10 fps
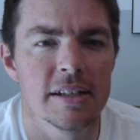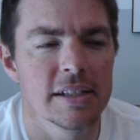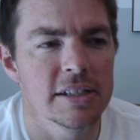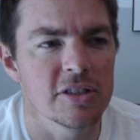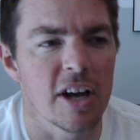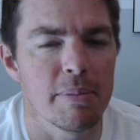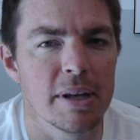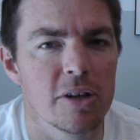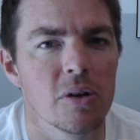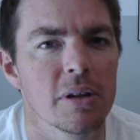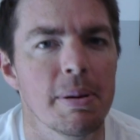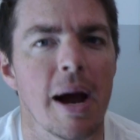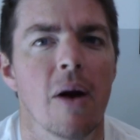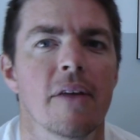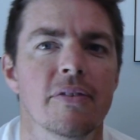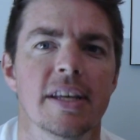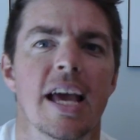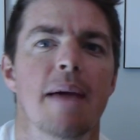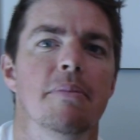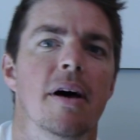So I've been doing the powerlifting
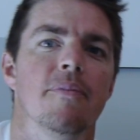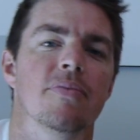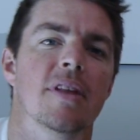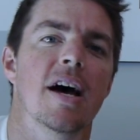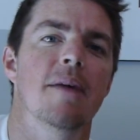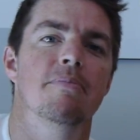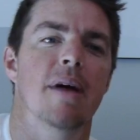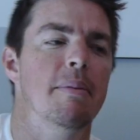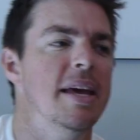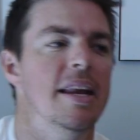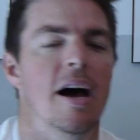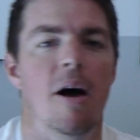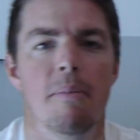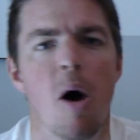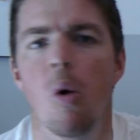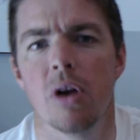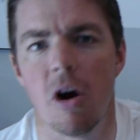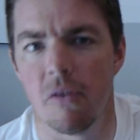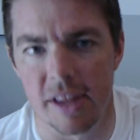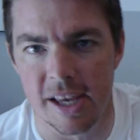game. Um, I'm getting, I'm old and
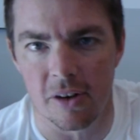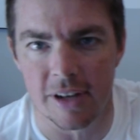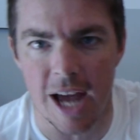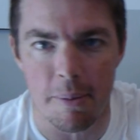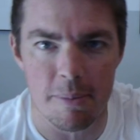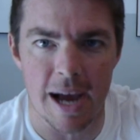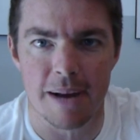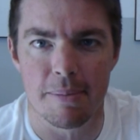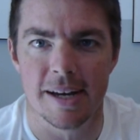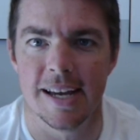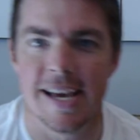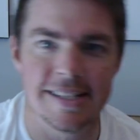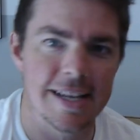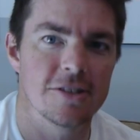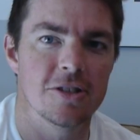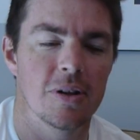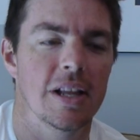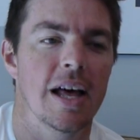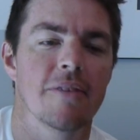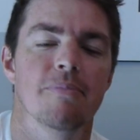over the hill now, but back in my days, I used to do a
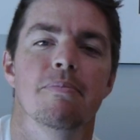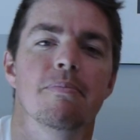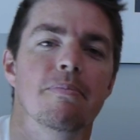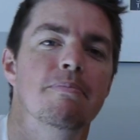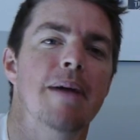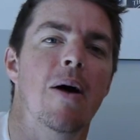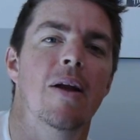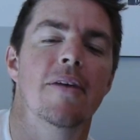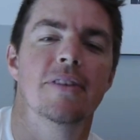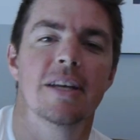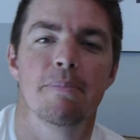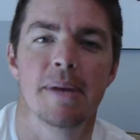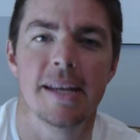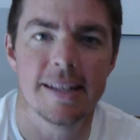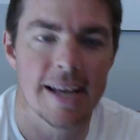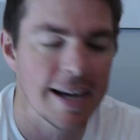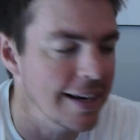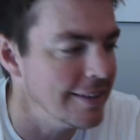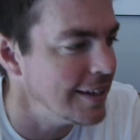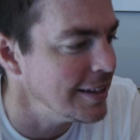lot of powerlifting, competing, that
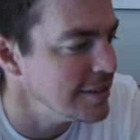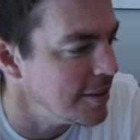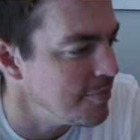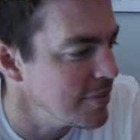kind of thing. So